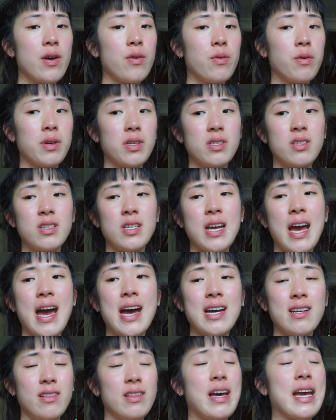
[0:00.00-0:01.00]
which
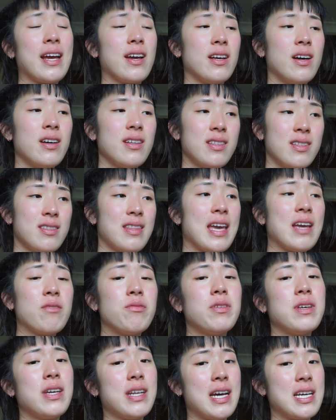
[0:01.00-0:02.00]
like
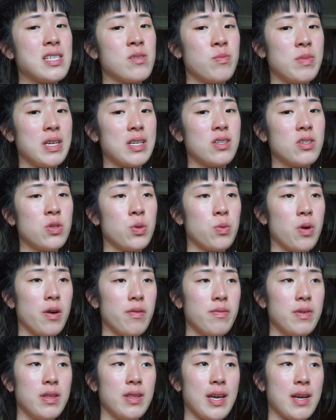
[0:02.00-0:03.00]
thankfully it hasn't been too
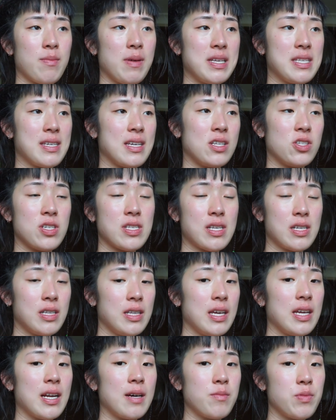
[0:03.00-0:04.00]
often. Like my skin just
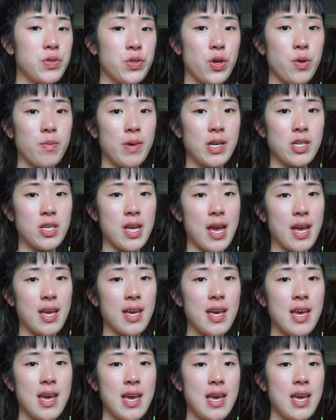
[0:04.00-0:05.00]
cleared up so much.
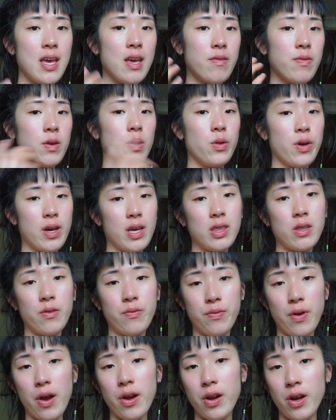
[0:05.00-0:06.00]
Like if you look at the
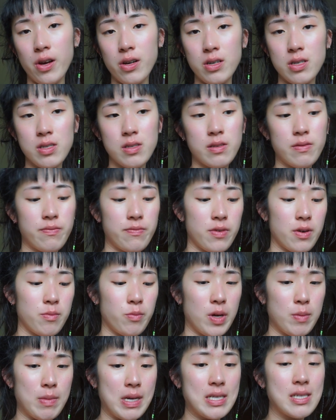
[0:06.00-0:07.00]
photos from
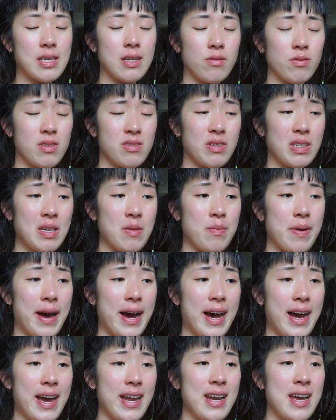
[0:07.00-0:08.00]
when my skin was really
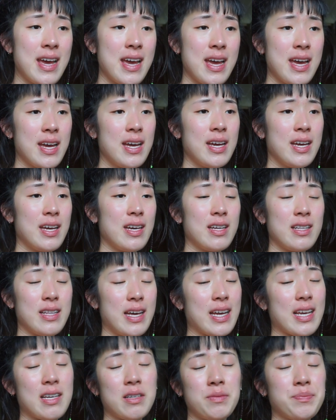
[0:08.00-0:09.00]
bad,
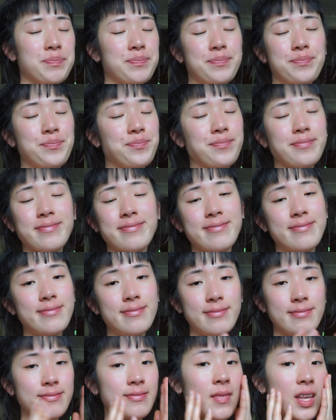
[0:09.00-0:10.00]
like
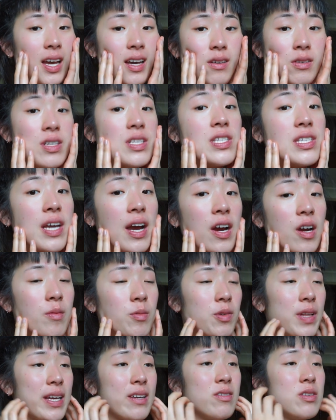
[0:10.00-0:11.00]
it was
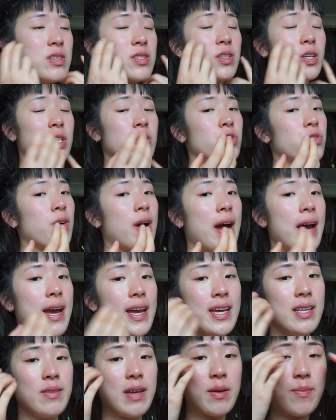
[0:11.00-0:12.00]
terrible. Like it was so dry,
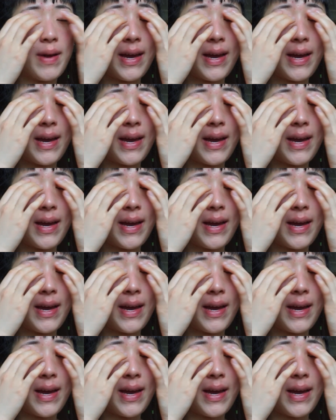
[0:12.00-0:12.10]
and like